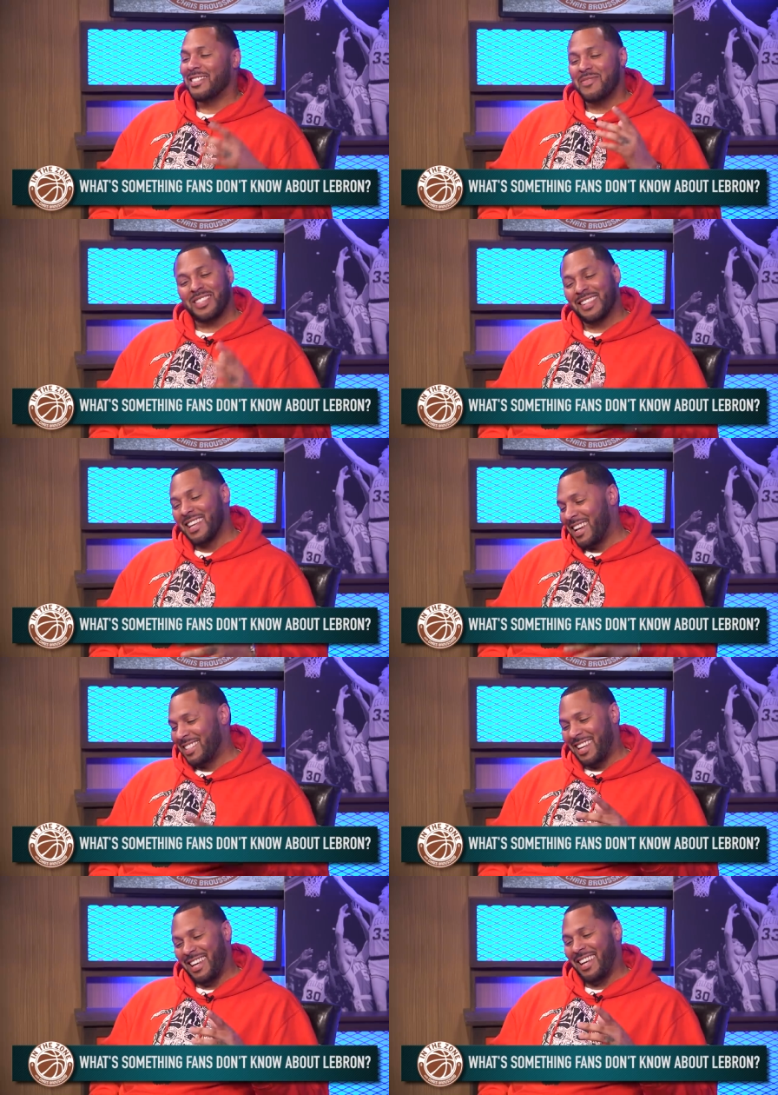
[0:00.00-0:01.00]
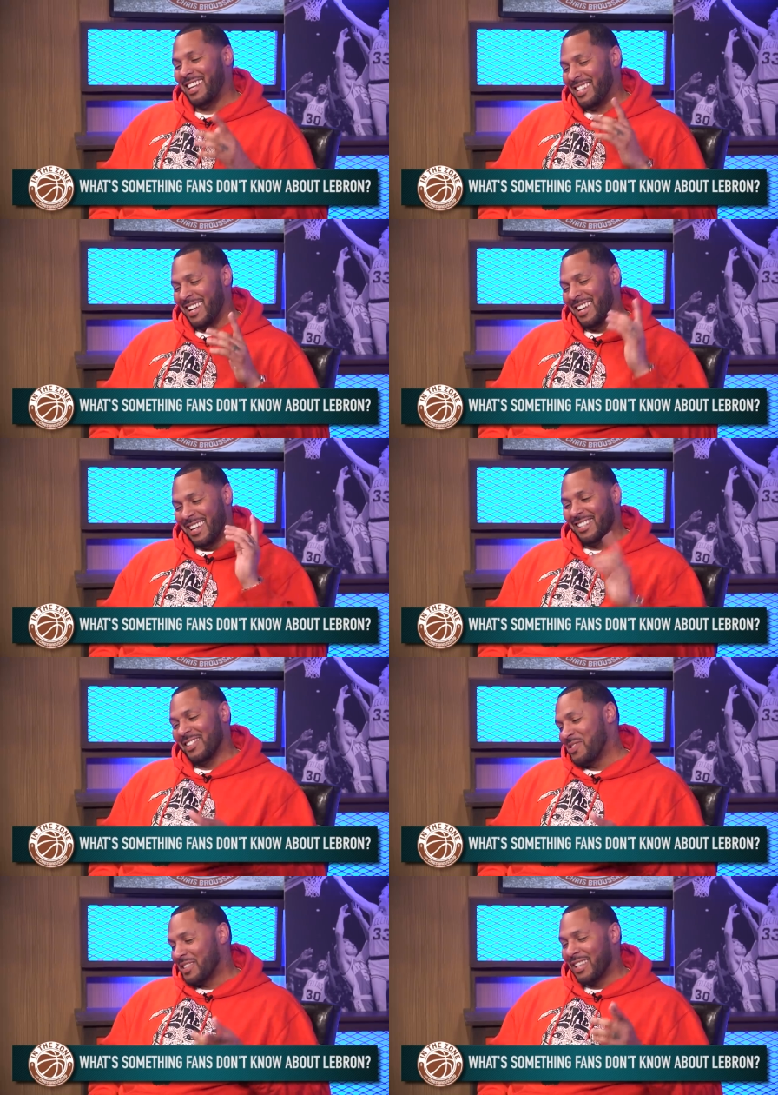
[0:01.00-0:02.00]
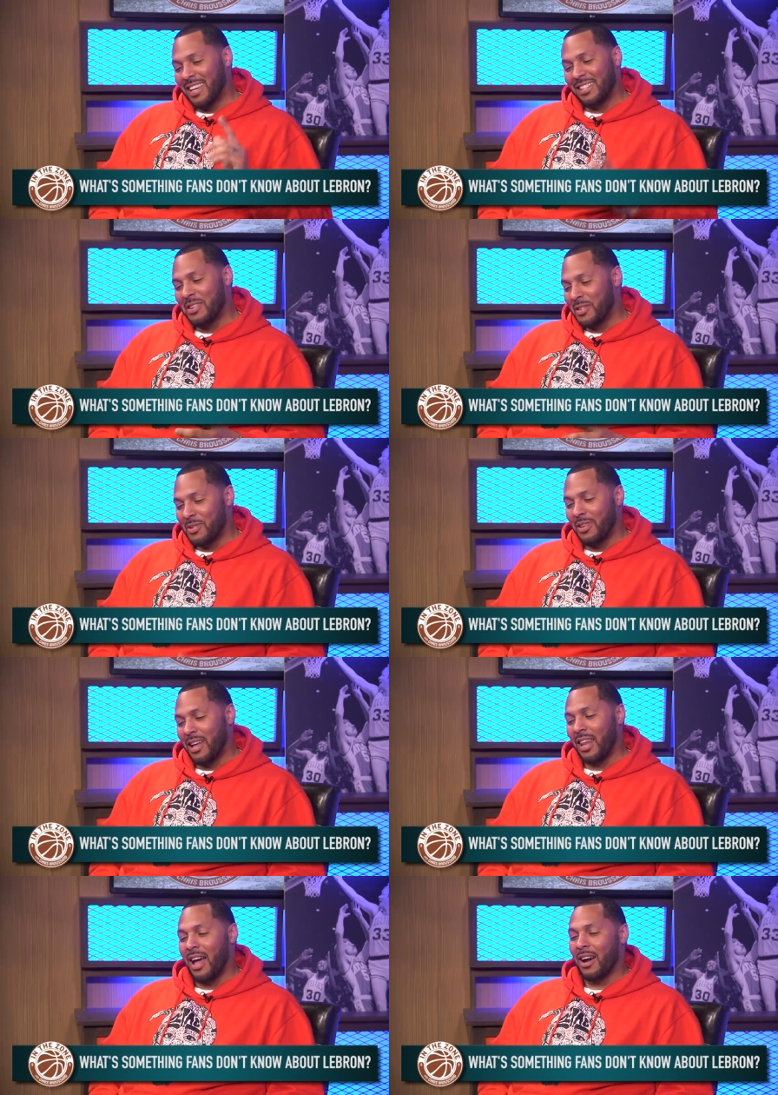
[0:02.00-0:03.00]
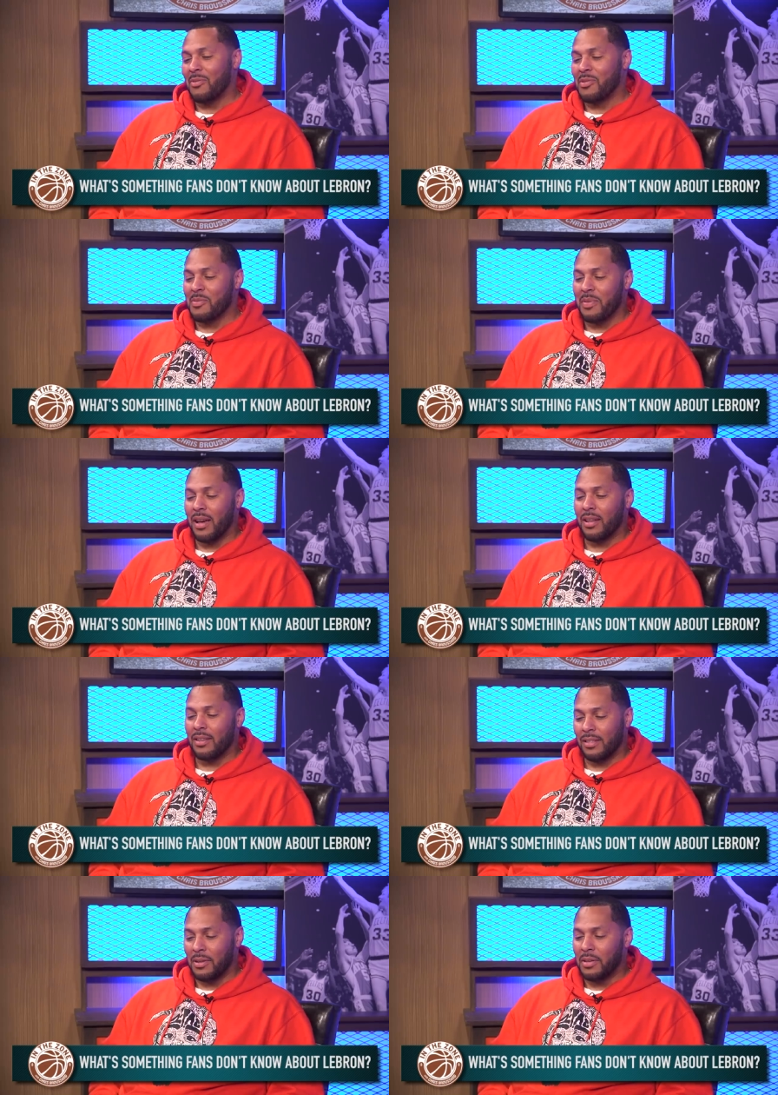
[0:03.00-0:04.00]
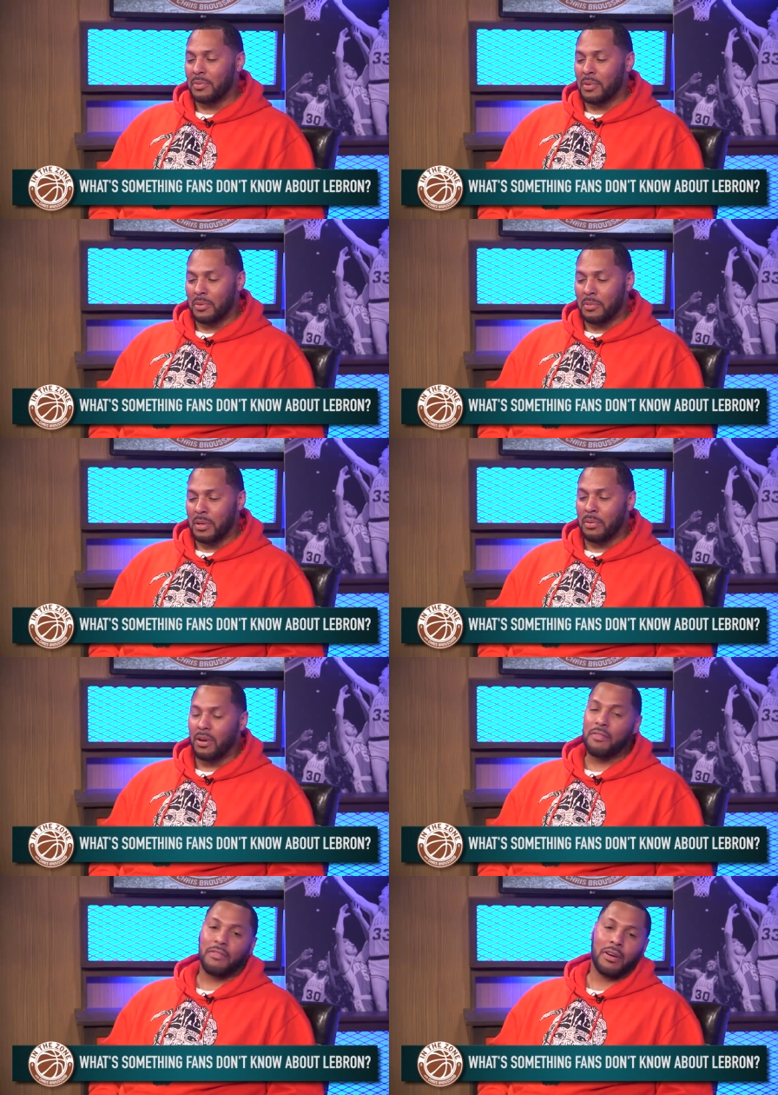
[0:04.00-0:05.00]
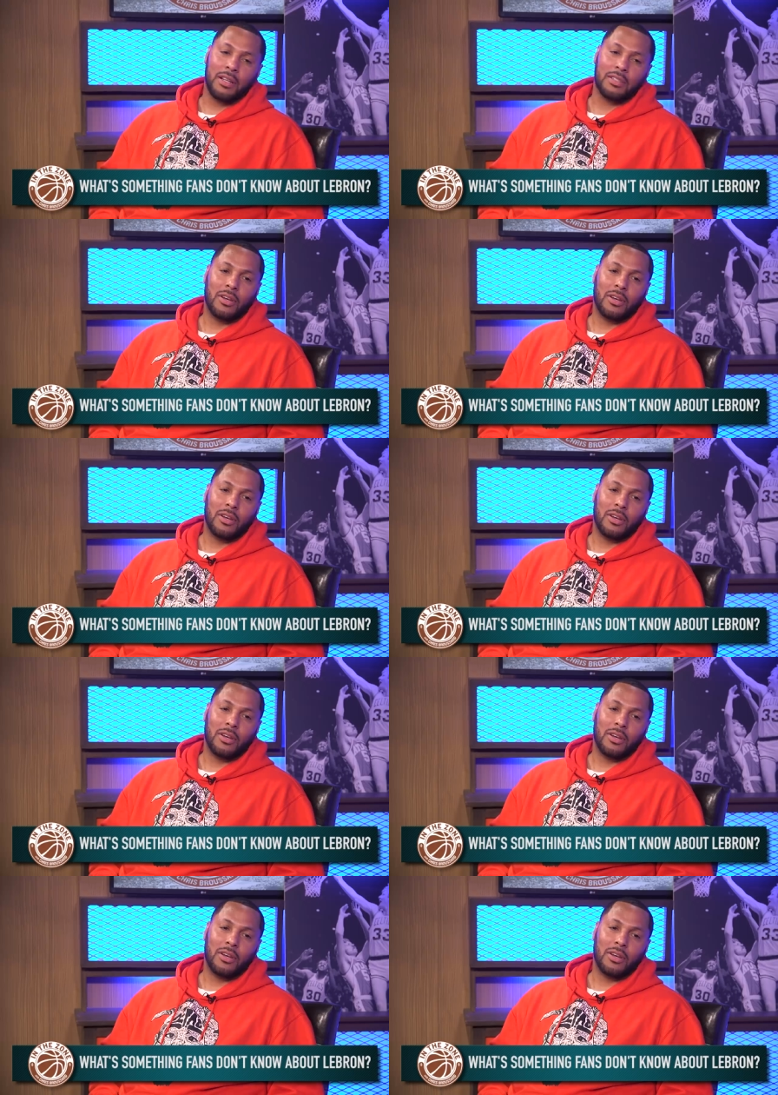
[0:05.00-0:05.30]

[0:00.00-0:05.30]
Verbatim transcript: some of the things he, some of the things he would do in that locker room, man, it, it, it would be pretty funny.